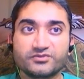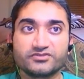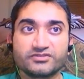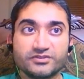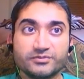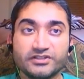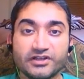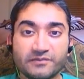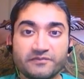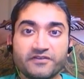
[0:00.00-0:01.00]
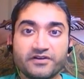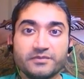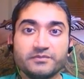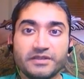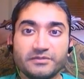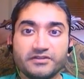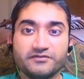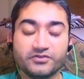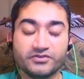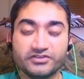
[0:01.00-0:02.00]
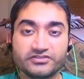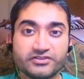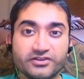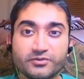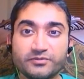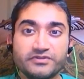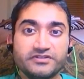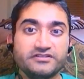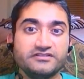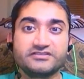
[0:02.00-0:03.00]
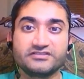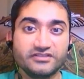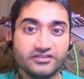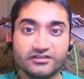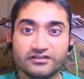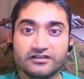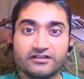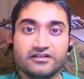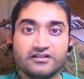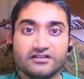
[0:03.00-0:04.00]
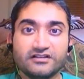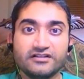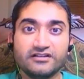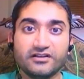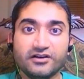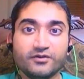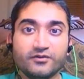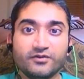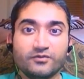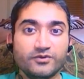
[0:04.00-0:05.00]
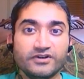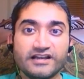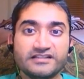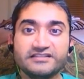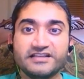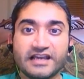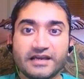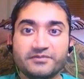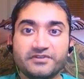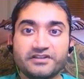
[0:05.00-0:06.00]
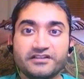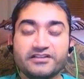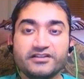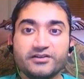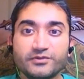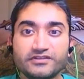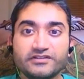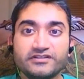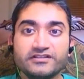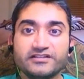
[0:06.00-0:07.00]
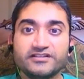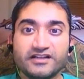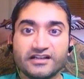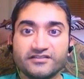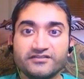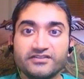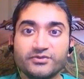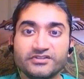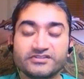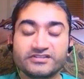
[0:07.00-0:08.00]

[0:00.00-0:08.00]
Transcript: will still be up from maybe a few years ago, but still, you know what I see happening, you know, with the decline of the U.S.